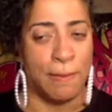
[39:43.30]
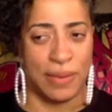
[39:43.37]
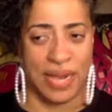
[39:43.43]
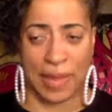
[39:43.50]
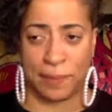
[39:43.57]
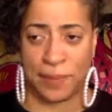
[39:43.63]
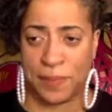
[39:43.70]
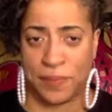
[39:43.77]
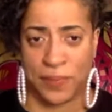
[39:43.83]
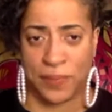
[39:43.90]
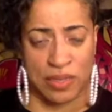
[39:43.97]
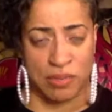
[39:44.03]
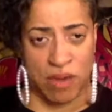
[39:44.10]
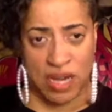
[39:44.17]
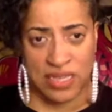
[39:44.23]
Black
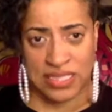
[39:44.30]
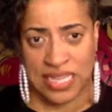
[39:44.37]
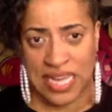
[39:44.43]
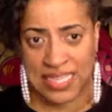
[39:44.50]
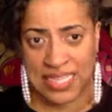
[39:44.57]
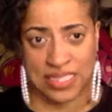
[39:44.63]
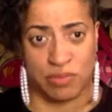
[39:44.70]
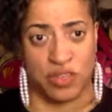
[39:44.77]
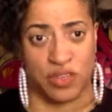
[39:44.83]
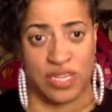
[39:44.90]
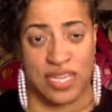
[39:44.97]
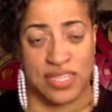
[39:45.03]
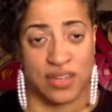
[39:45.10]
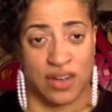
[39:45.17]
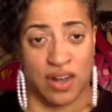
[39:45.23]
people and marginalized
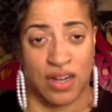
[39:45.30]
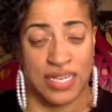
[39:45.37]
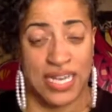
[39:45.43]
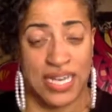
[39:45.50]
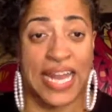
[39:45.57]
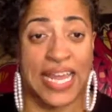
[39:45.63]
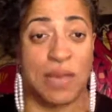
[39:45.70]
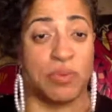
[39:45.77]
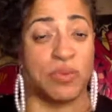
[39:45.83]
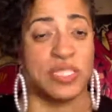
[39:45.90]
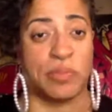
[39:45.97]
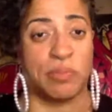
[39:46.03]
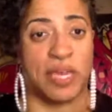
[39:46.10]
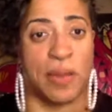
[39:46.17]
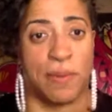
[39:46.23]
communities are not able
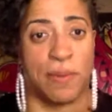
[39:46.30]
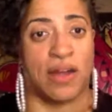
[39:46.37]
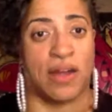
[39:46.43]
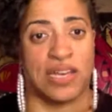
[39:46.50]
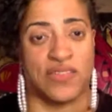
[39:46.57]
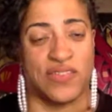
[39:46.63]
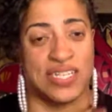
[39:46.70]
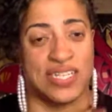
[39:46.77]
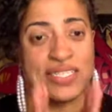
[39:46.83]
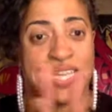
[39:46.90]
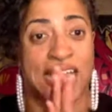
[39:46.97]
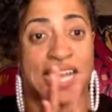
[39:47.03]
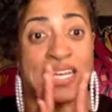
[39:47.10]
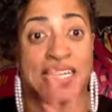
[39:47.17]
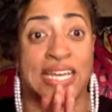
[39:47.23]
to be a part of, and to
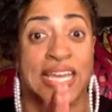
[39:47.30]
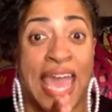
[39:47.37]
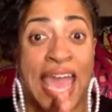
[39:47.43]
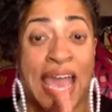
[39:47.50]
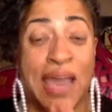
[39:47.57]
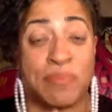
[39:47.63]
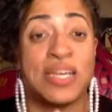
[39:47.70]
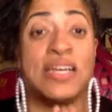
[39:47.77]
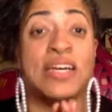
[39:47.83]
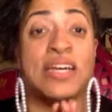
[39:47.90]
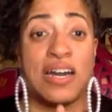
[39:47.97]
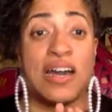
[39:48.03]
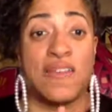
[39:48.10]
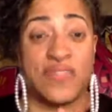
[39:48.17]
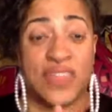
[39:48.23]
stand in the gap
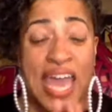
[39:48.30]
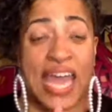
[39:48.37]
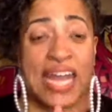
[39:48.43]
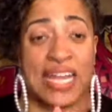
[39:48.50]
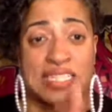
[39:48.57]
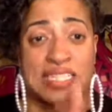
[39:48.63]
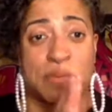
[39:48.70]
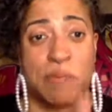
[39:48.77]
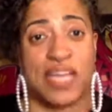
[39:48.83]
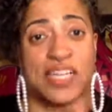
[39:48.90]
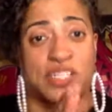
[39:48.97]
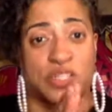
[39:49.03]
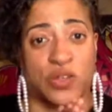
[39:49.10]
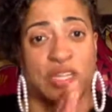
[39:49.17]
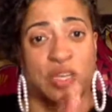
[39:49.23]
of that, and to make
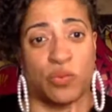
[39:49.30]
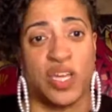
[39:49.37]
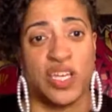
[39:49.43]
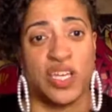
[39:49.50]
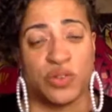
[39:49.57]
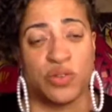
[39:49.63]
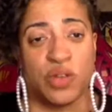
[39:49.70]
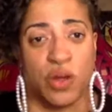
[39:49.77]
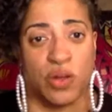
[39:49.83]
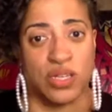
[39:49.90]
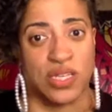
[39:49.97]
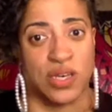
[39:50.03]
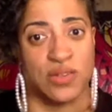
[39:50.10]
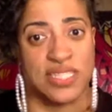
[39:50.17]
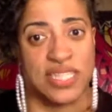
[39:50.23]
sure that we do know
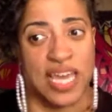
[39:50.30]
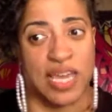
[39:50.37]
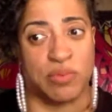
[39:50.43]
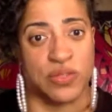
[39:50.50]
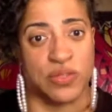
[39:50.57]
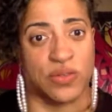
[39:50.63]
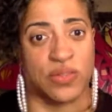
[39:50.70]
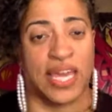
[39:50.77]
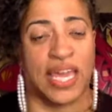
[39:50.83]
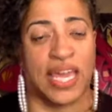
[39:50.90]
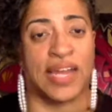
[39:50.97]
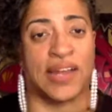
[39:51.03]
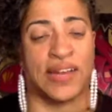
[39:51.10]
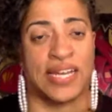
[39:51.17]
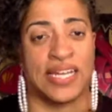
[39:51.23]
that those tables are
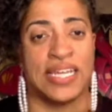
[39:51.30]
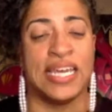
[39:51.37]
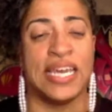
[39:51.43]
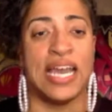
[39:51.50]
there, and